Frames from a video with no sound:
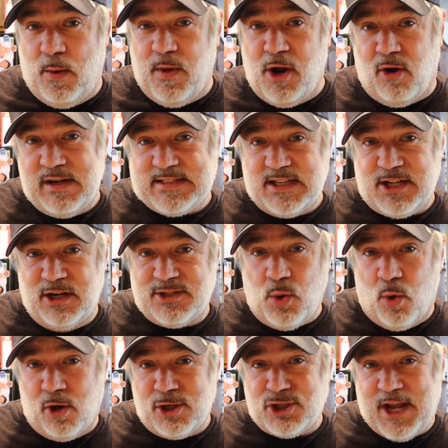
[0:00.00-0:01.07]
And we'd always get those
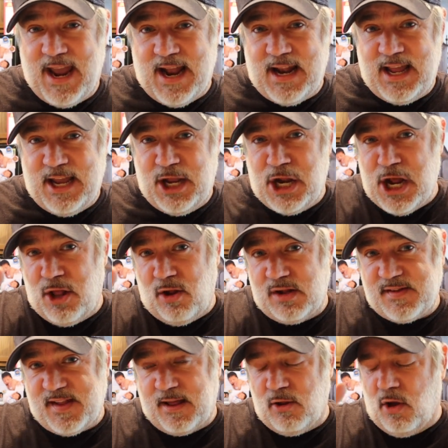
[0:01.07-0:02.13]
orange candy, you know,
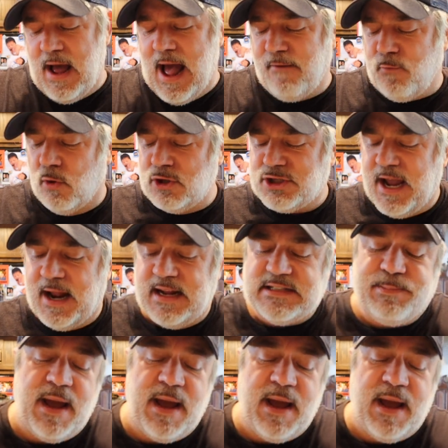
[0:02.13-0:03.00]
those like little half orange candies.